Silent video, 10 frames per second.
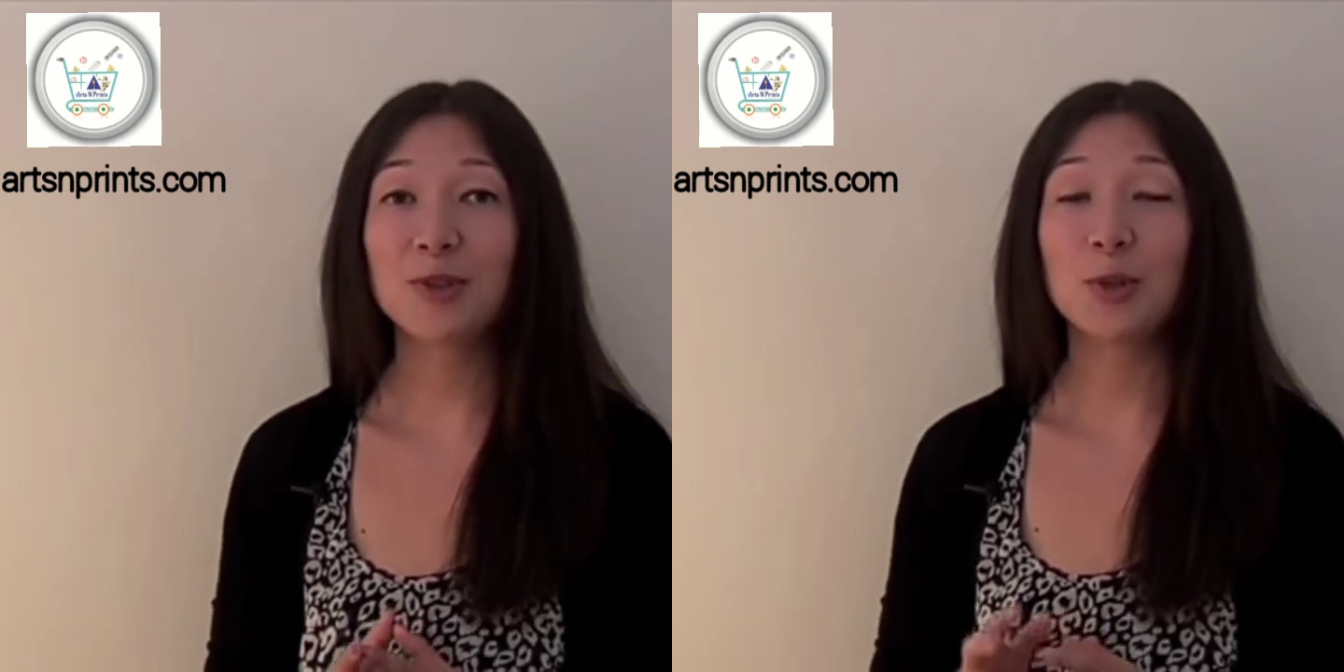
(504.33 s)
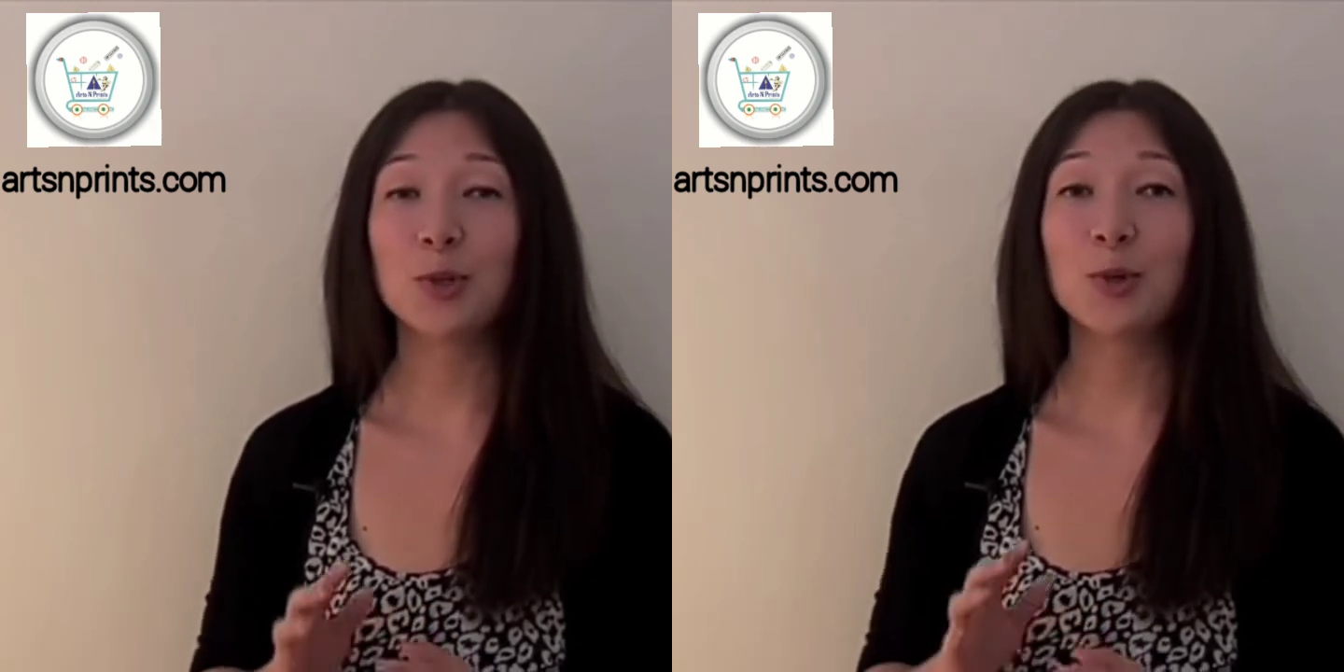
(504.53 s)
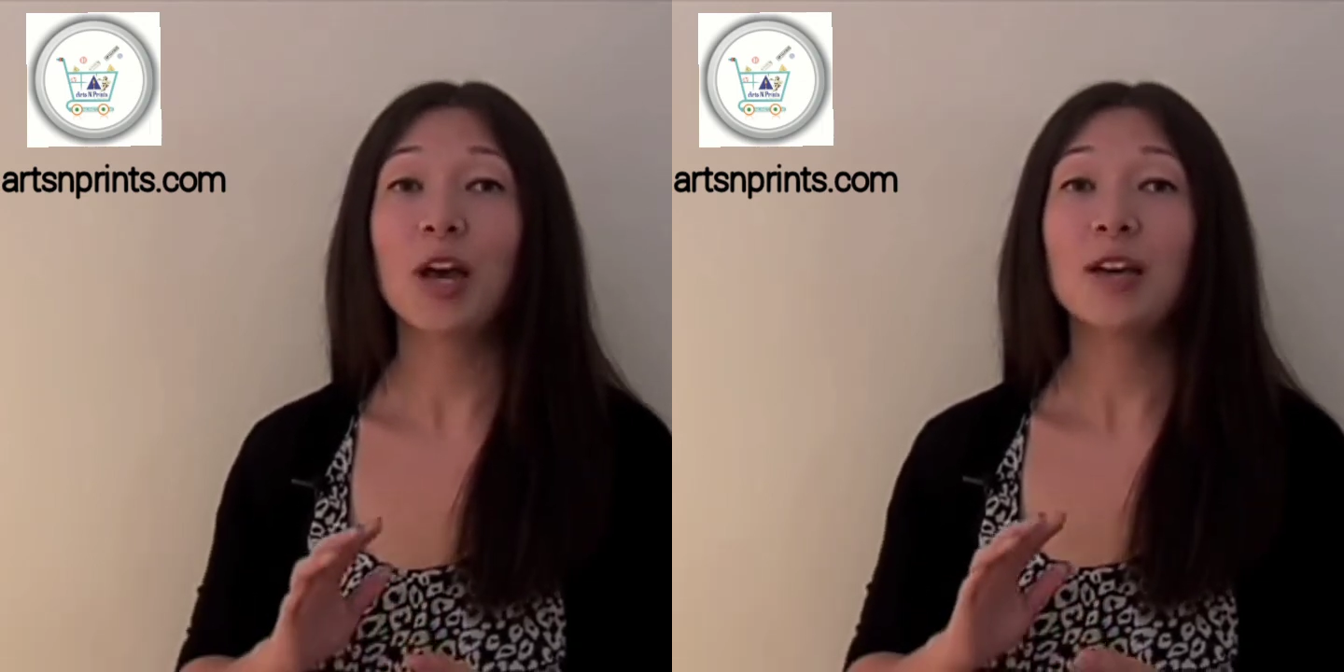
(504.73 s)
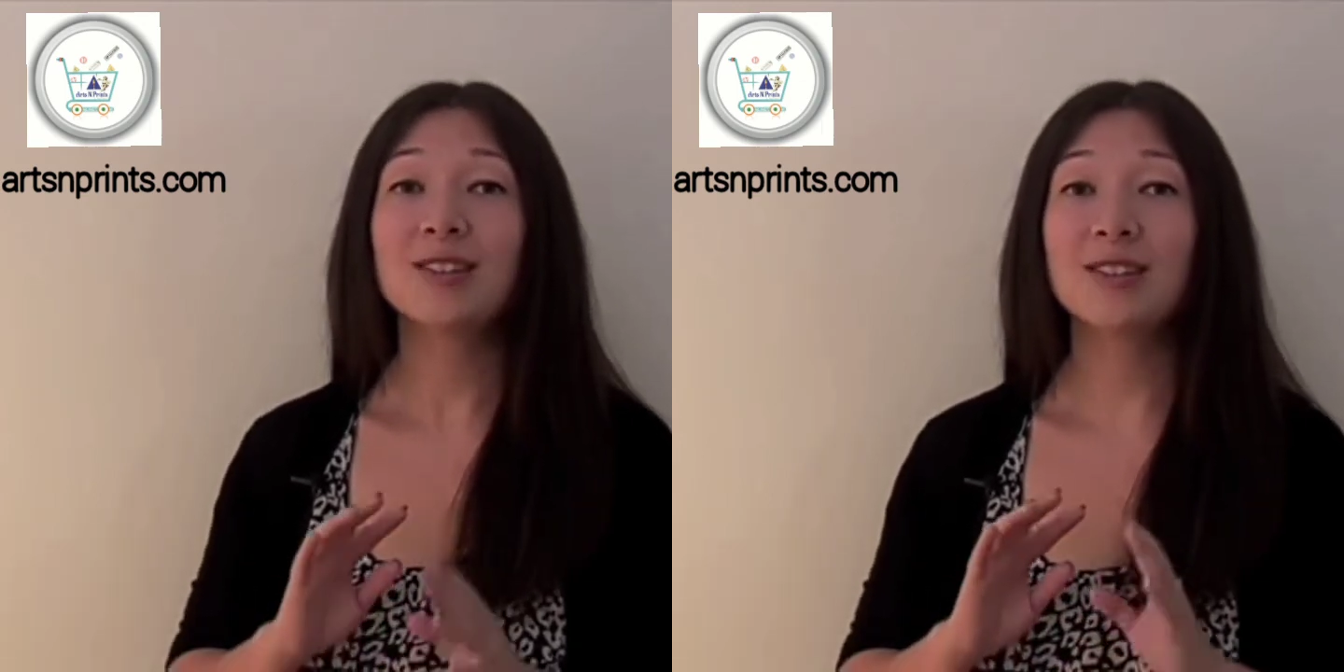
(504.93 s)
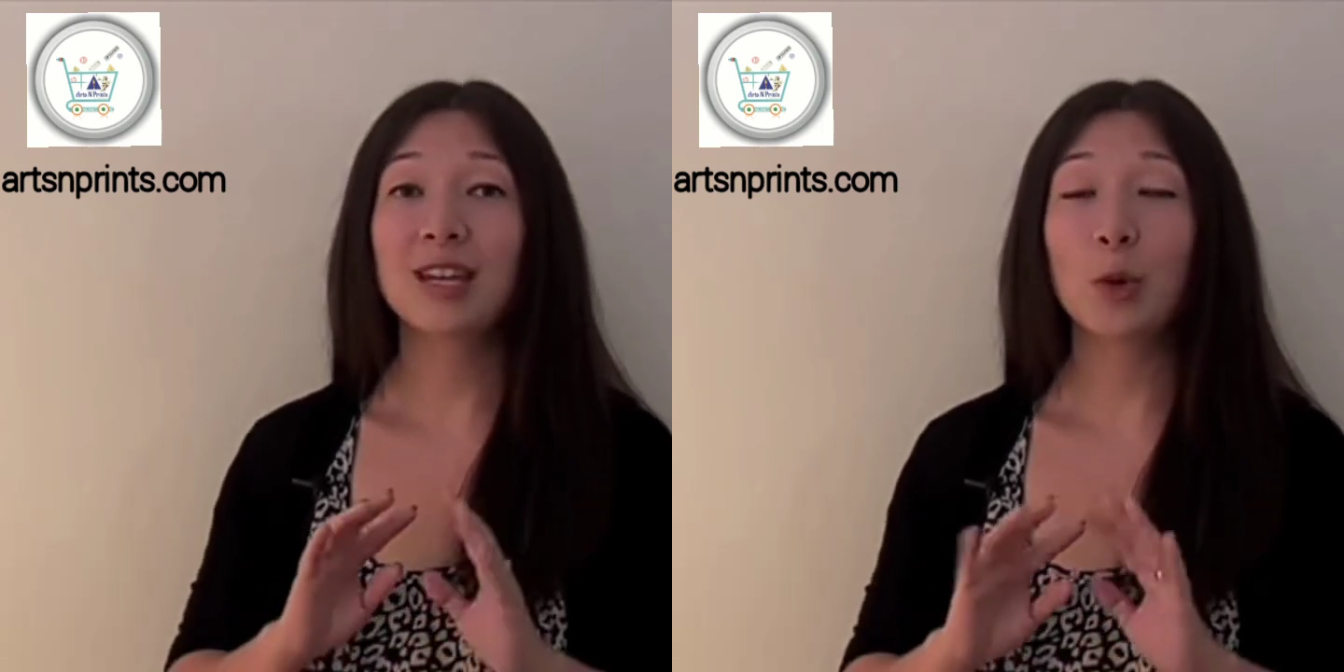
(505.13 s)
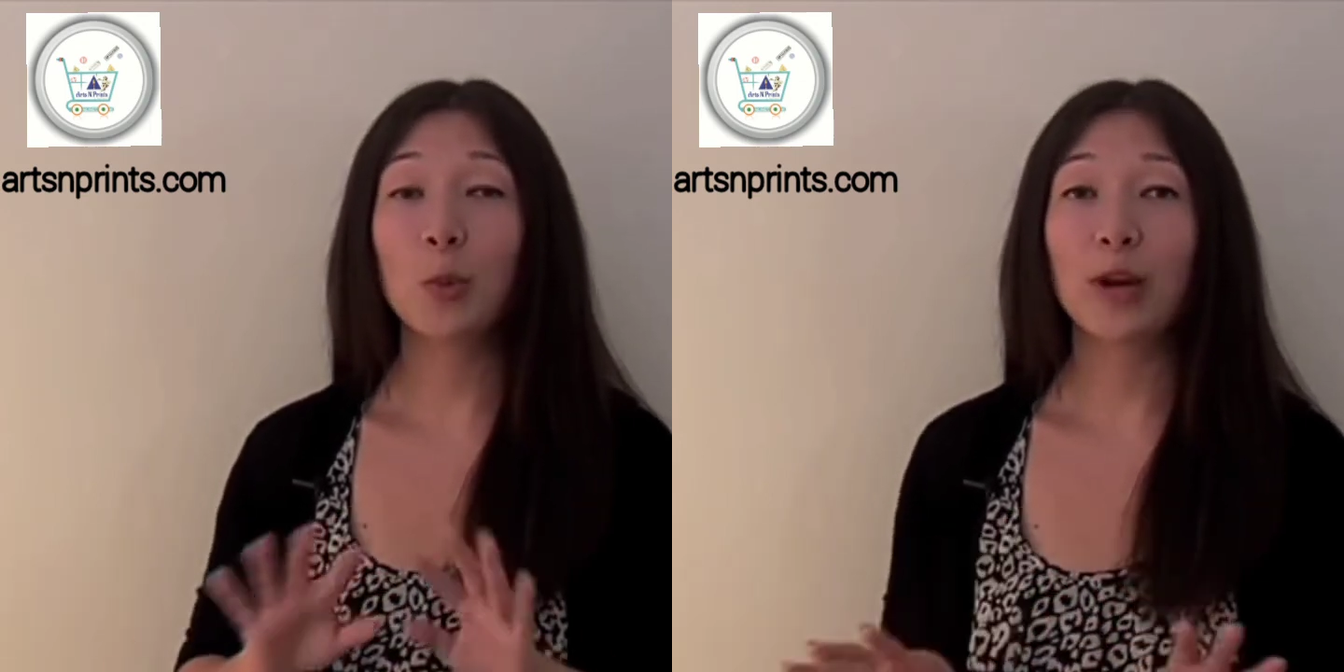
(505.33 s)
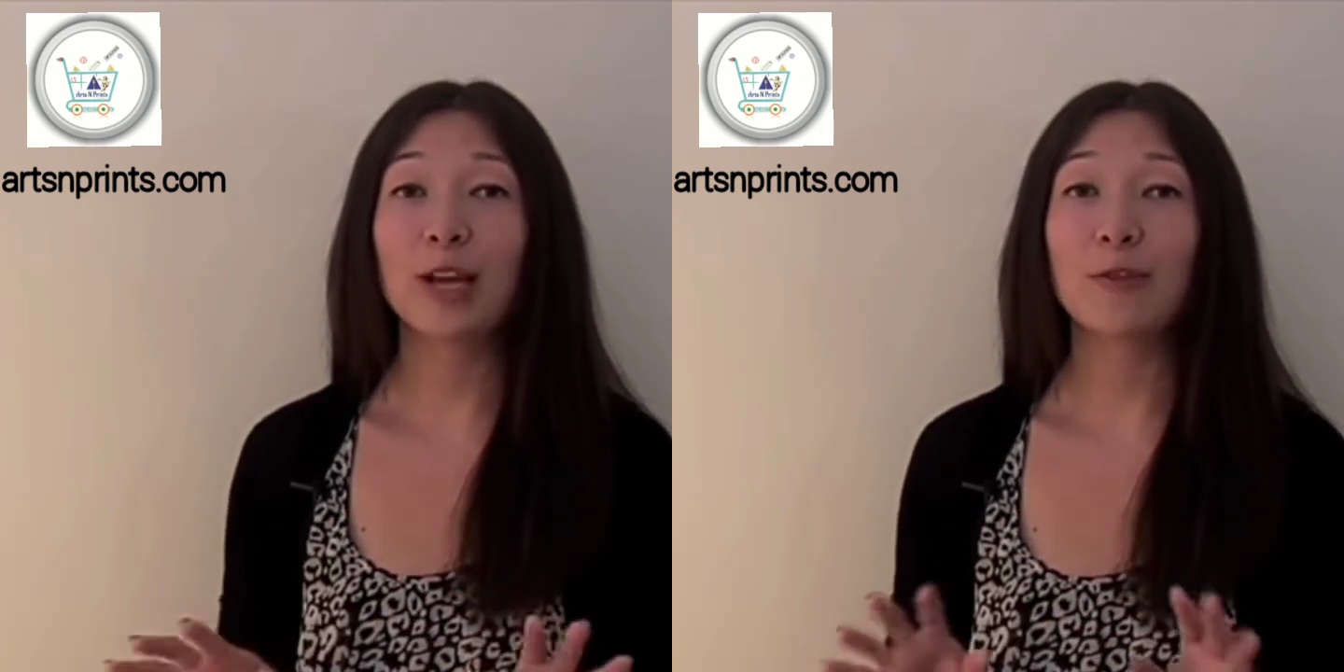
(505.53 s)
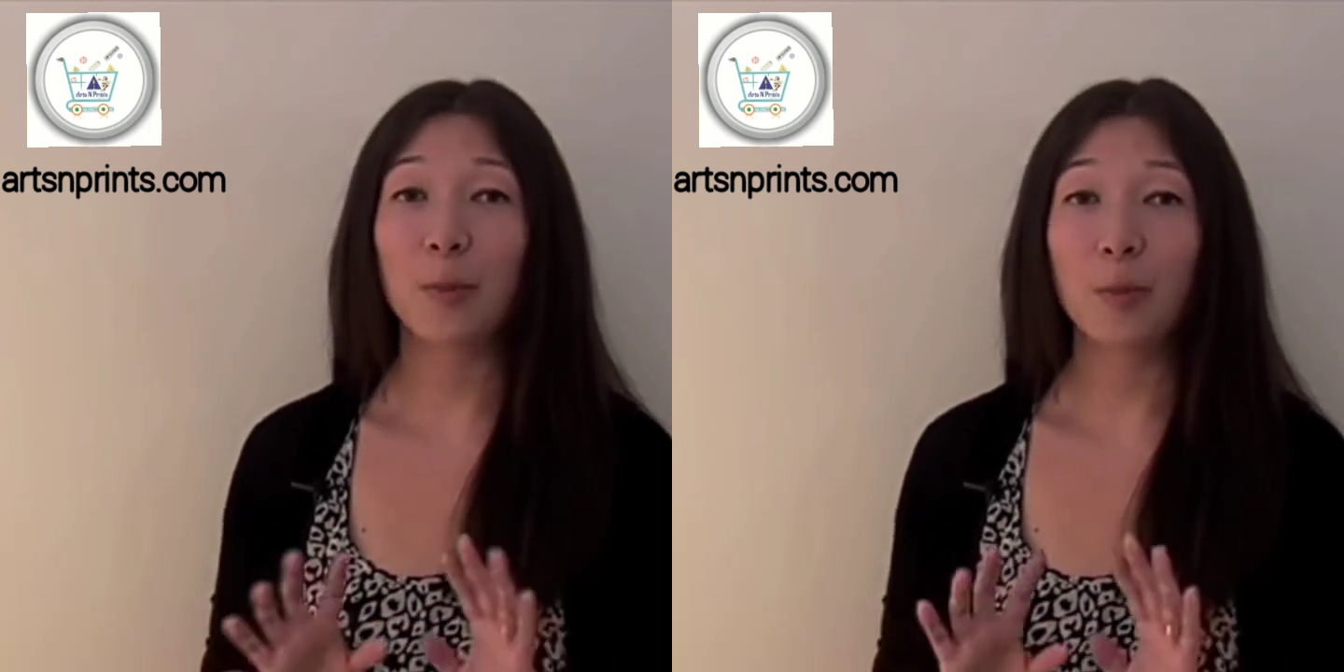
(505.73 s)
do, stay
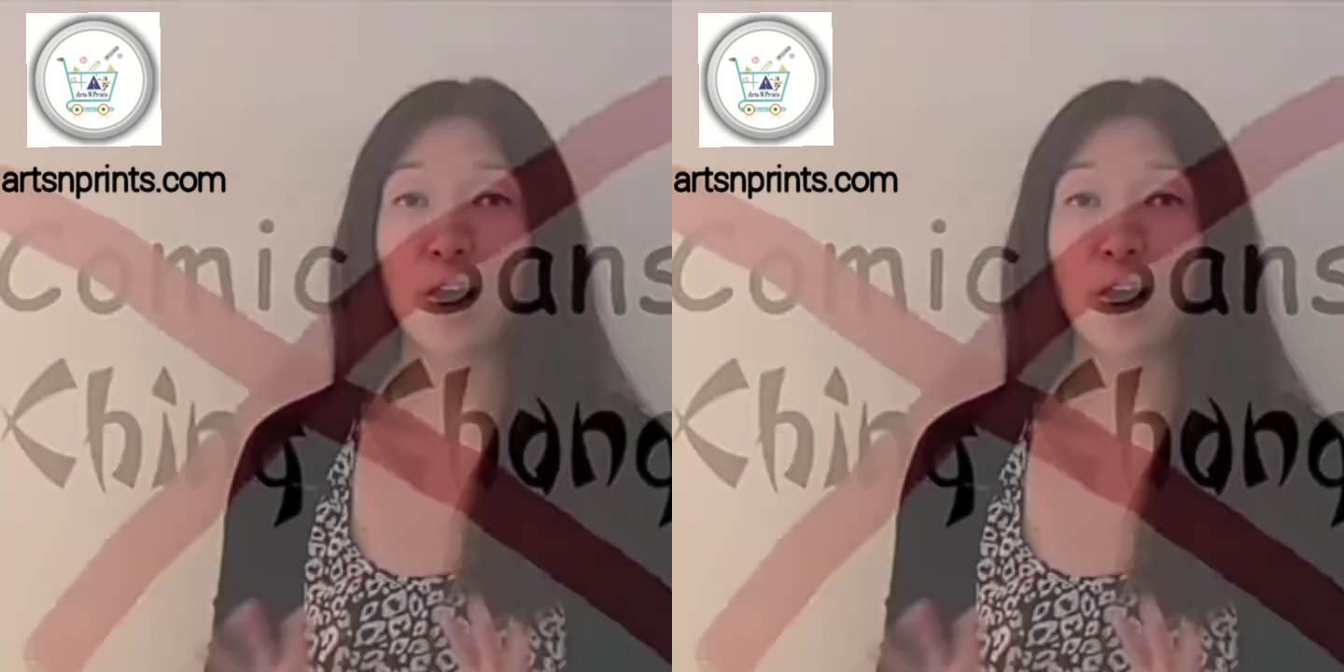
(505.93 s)
away from